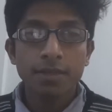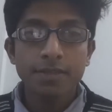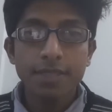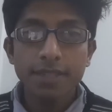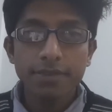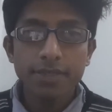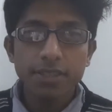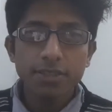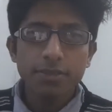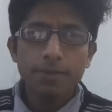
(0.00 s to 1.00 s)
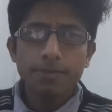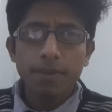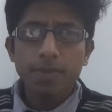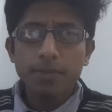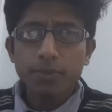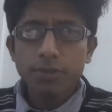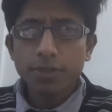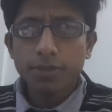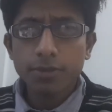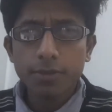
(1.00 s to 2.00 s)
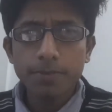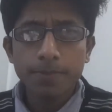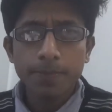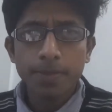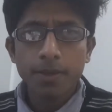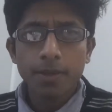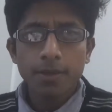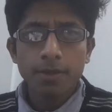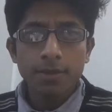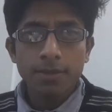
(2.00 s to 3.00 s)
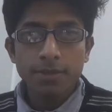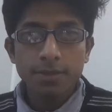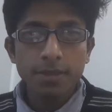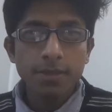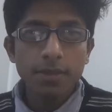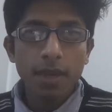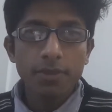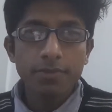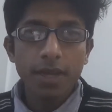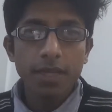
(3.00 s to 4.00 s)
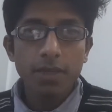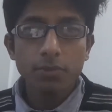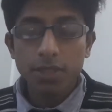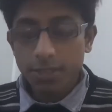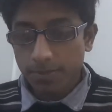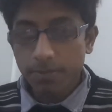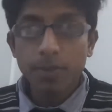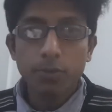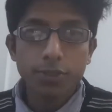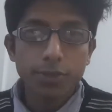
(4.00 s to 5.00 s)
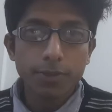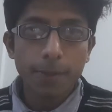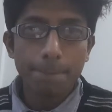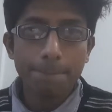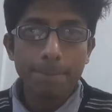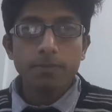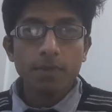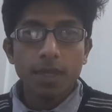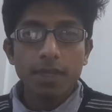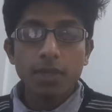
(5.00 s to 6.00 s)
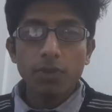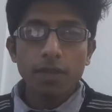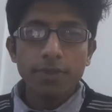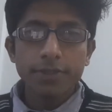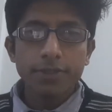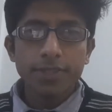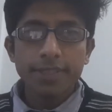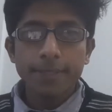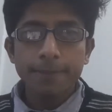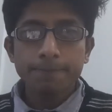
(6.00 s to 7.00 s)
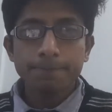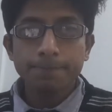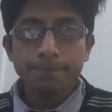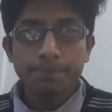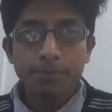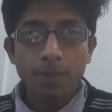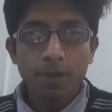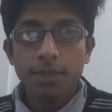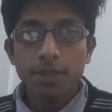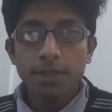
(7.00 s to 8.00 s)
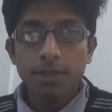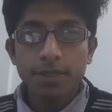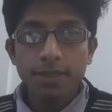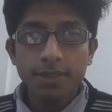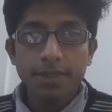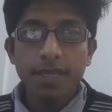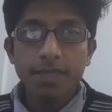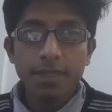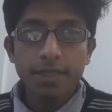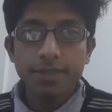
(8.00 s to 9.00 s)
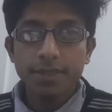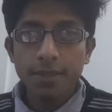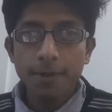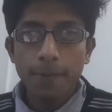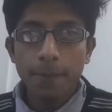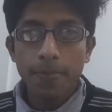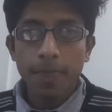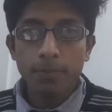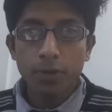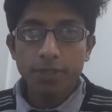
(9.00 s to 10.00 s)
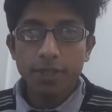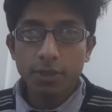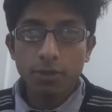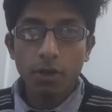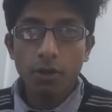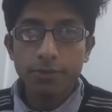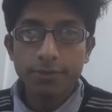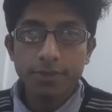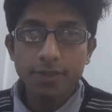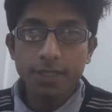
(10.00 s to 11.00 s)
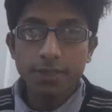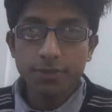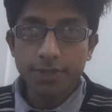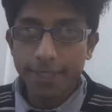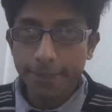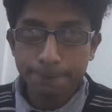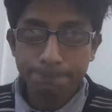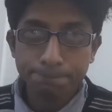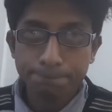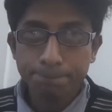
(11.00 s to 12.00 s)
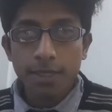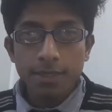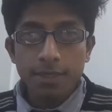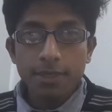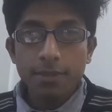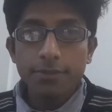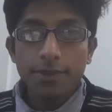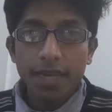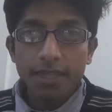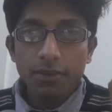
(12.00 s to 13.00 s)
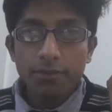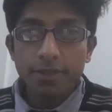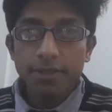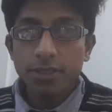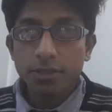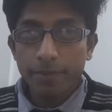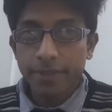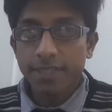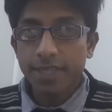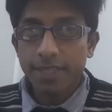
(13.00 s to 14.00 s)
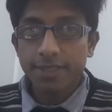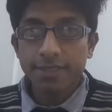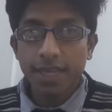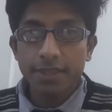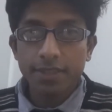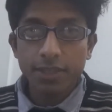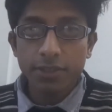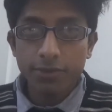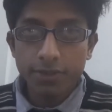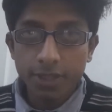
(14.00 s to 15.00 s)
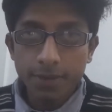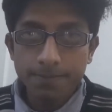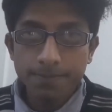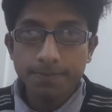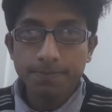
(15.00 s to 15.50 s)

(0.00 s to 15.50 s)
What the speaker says: This definition of public prosecutor doesn't clarify what is public prosecutor. In a welfare society, state is the protector of the society. If any offense is committed against any individual,